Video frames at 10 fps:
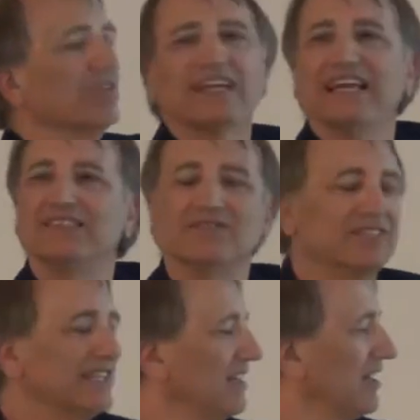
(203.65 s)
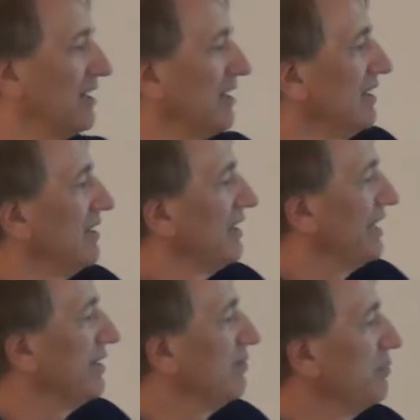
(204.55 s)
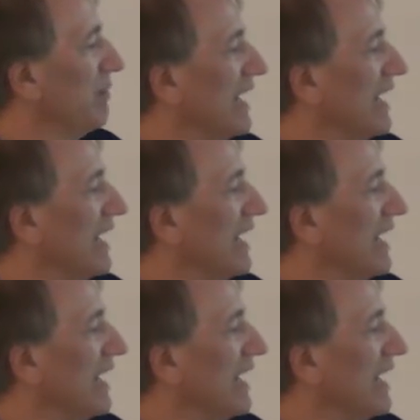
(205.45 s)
In the case of Zynga, they would